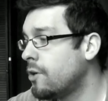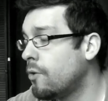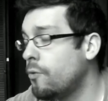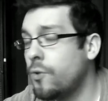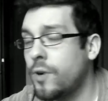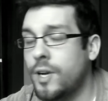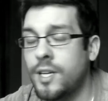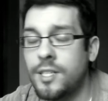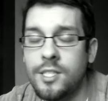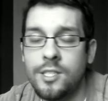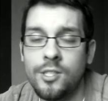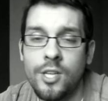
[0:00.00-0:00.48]

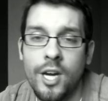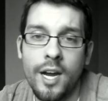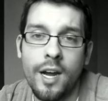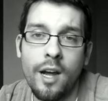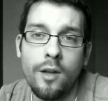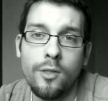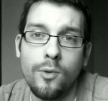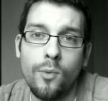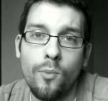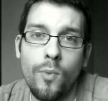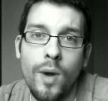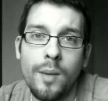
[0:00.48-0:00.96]
Don't forget to
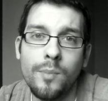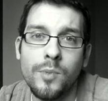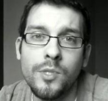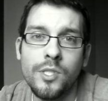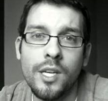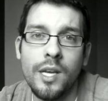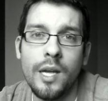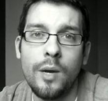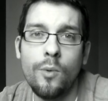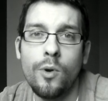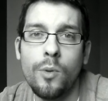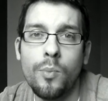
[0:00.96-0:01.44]
check out the
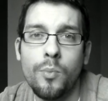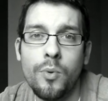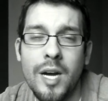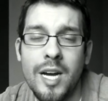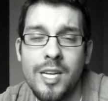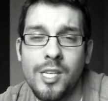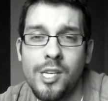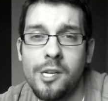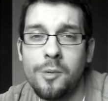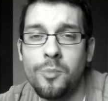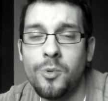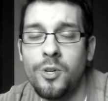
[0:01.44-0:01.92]
website with
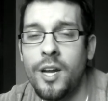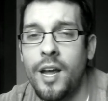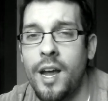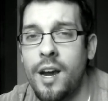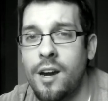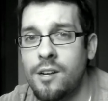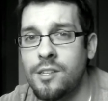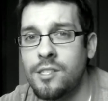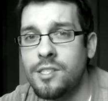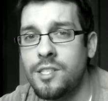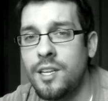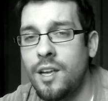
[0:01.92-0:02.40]
Project 3
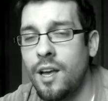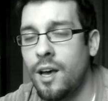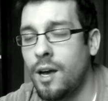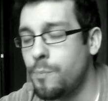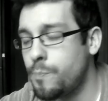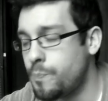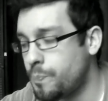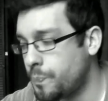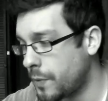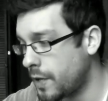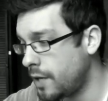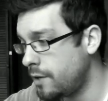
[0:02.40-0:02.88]
Heresy
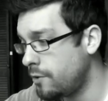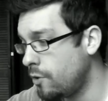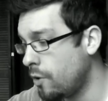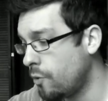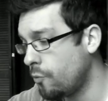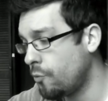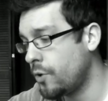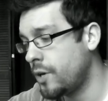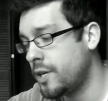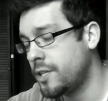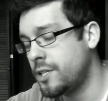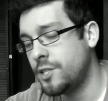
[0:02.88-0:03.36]
up, and
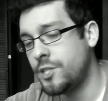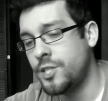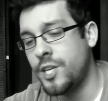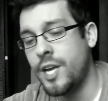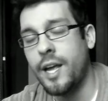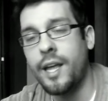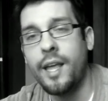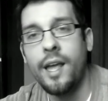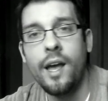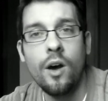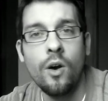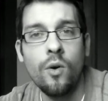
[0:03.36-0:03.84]
don't forget to
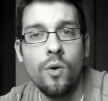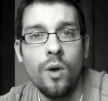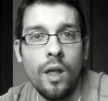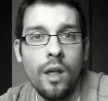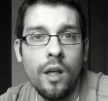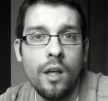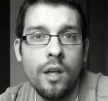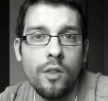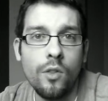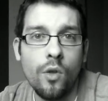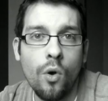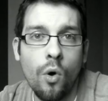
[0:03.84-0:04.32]
check
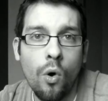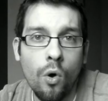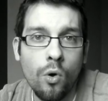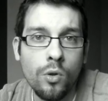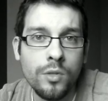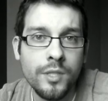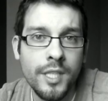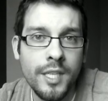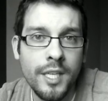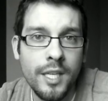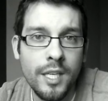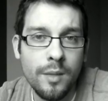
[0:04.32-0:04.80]
out the
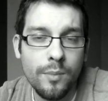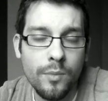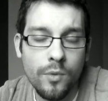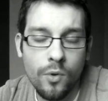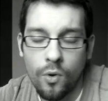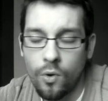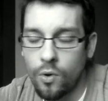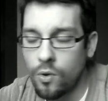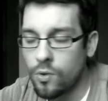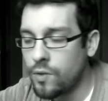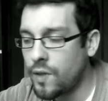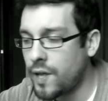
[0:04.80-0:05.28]
whole
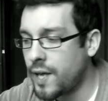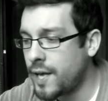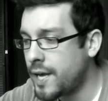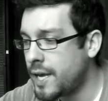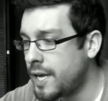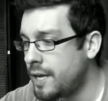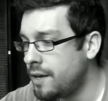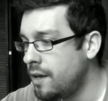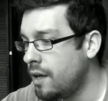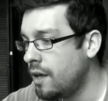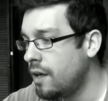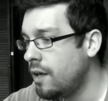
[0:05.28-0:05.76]
team, the whole
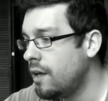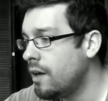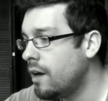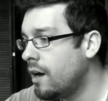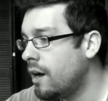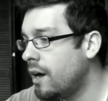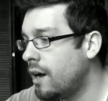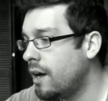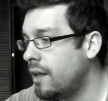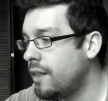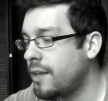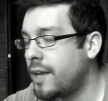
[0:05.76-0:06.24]
line.
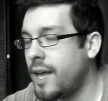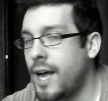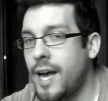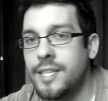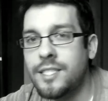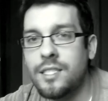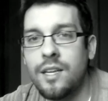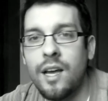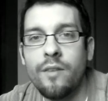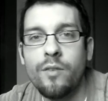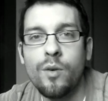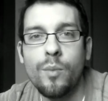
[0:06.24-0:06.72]
The
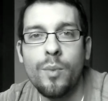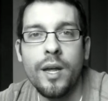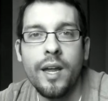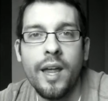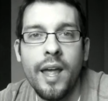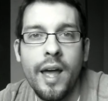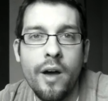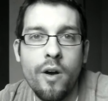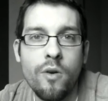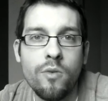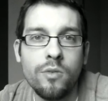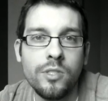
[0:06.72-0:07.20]
guys at Every
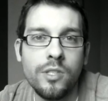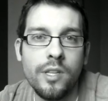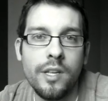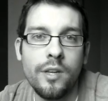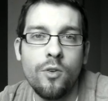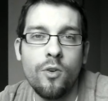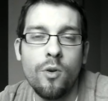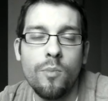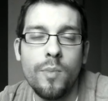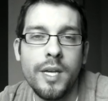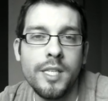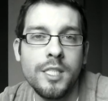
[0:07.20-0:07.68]
Bit Counts,
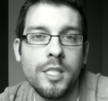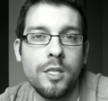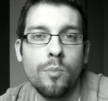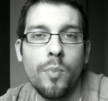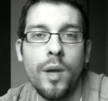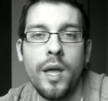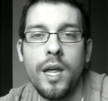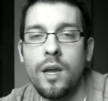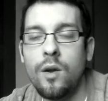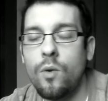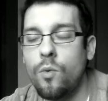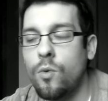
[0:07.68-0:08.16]
they do
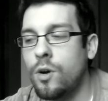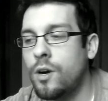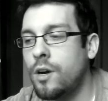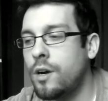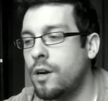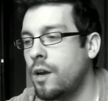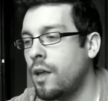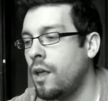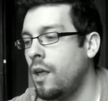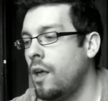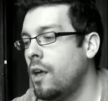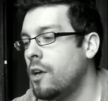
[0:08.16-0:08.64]
amazing paint
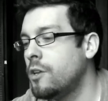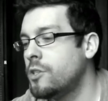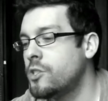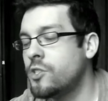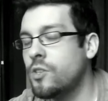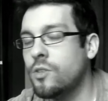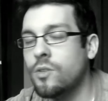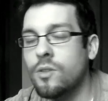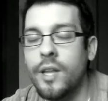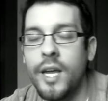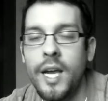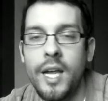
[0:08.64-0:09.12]
work.
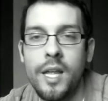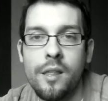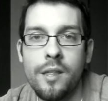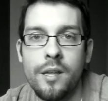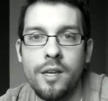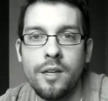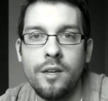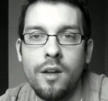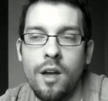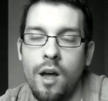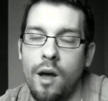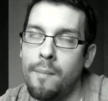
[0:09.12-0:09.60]
Sir
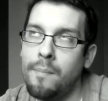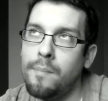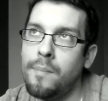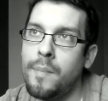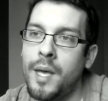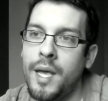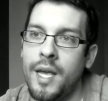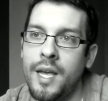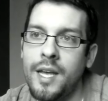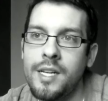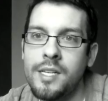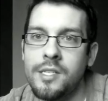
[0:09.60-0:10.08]
Lathan,
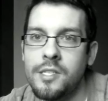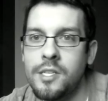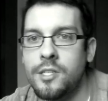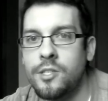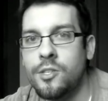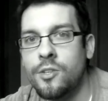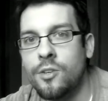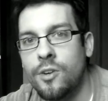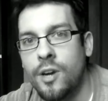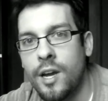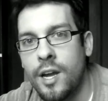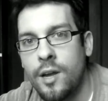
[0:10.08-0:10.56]

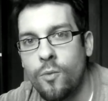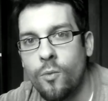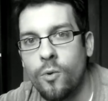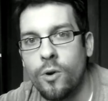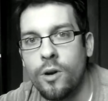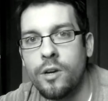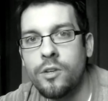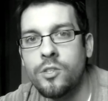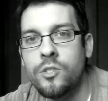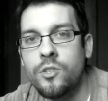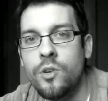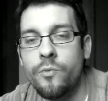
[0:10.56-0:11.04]
amazing
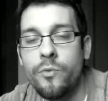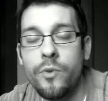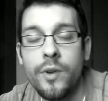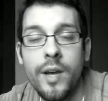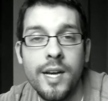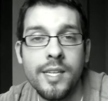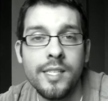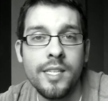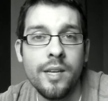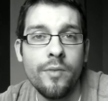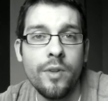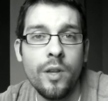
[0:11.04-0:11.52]
terrain work. So if
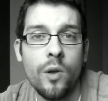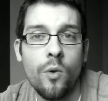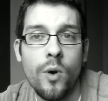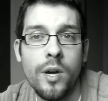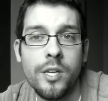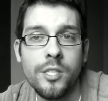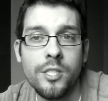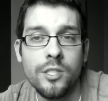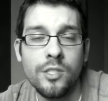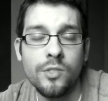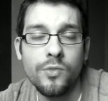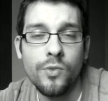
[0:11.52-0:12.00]
you guys have any
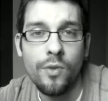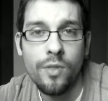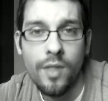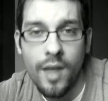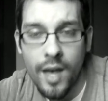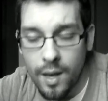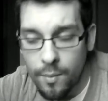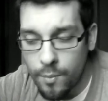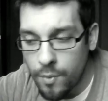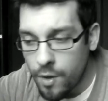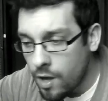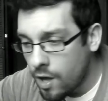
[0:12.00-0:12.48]
questions for
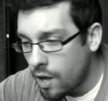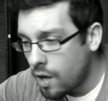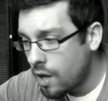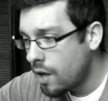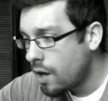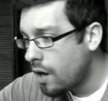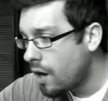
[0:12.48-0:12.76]
them,